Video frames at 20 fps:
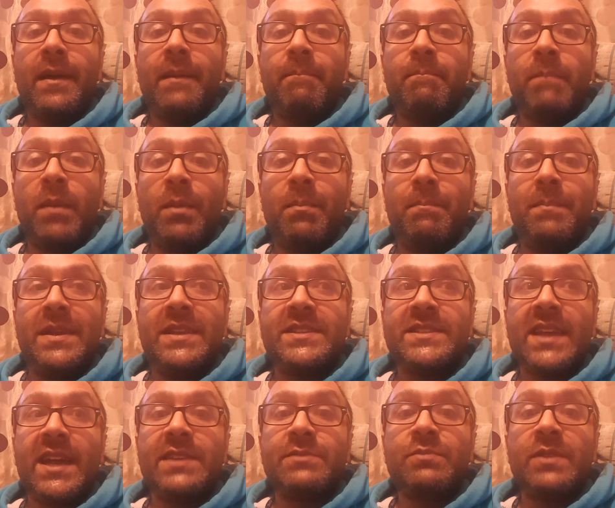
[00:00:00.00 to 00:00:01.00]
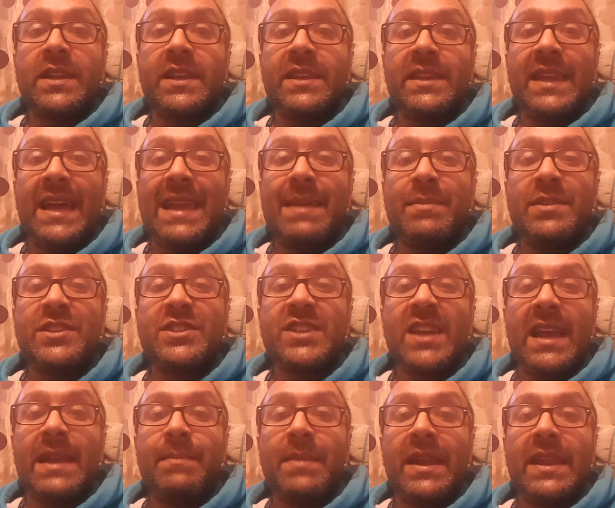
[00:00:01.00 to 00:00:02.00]
Mumby says we can name and
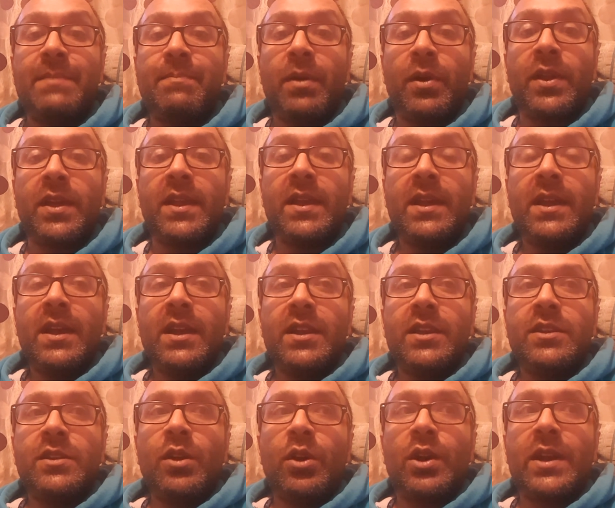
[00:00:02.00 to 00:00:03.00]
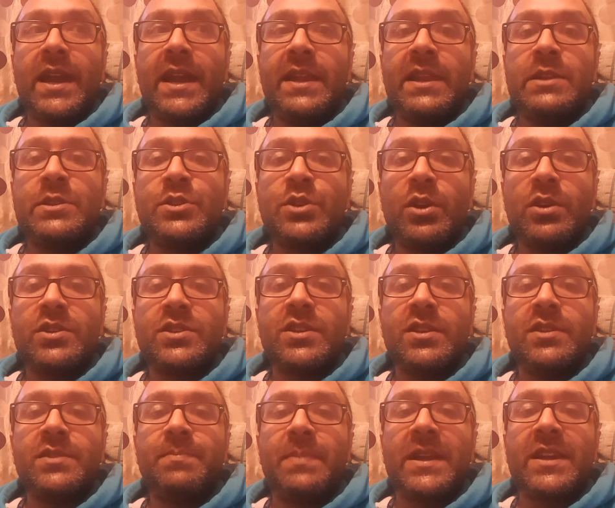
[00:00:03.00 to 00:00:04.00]
shame anybody. You're getting
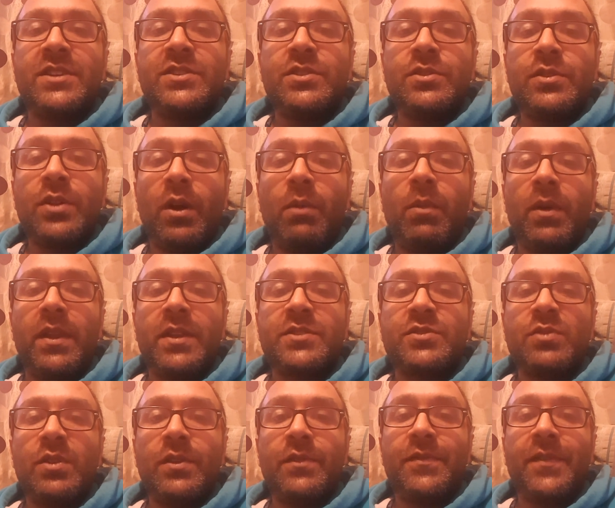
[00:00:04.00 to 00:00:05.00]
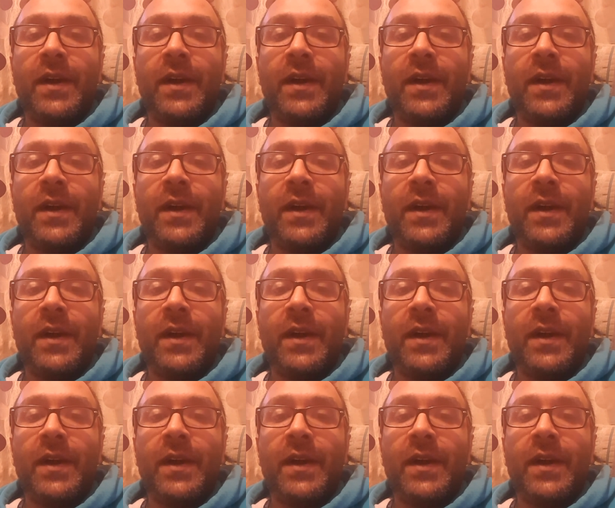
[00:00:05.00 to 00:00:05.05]
injunctions because you don't want the truth